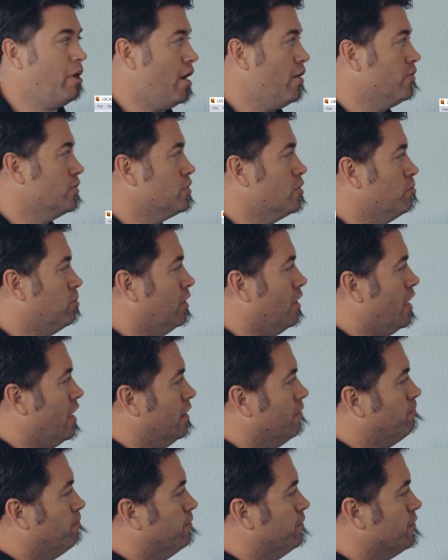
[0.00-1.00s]
power
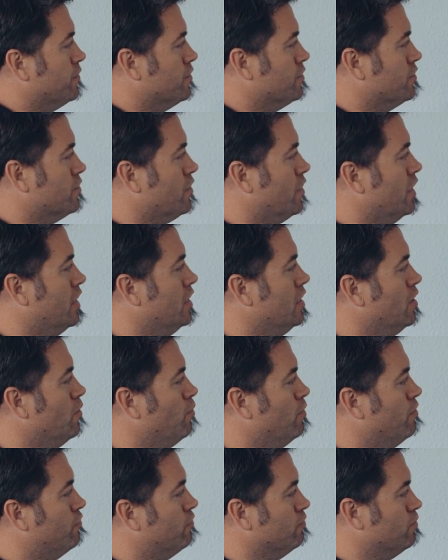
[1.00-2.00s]
supply? So here
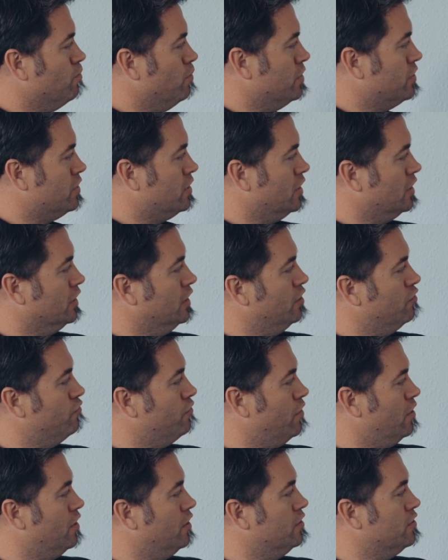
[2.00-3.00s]
we're seeing the
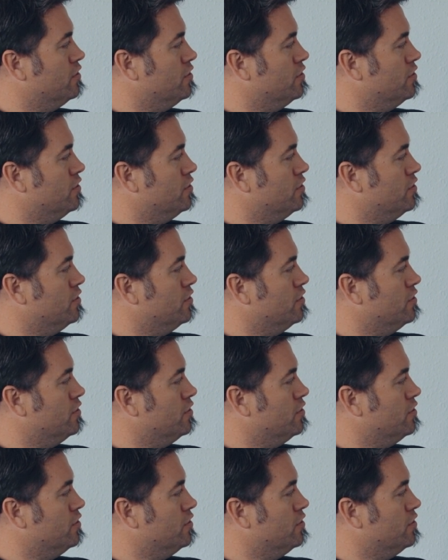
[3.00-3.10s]
inverter.